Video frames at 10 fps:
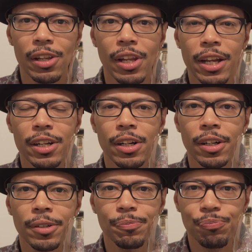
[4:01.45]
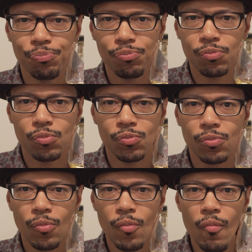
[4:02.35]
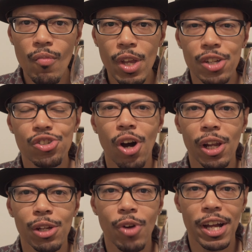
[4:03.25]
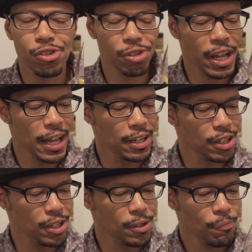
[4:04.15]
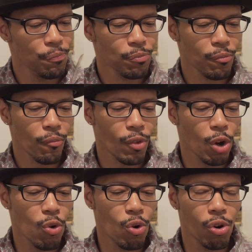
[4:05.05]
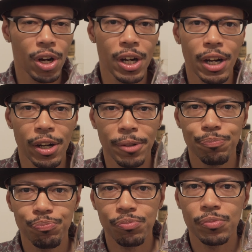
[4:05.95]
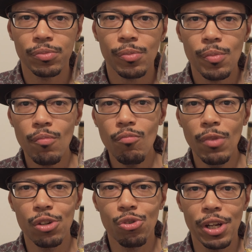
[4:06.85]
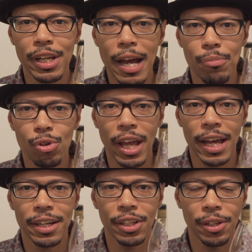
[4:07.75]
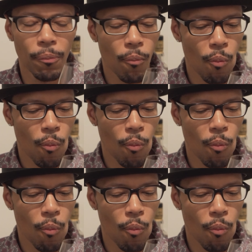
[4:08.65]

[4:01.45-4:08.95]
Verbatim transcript: like a a Jolly Rancher candy or uh, green apple candy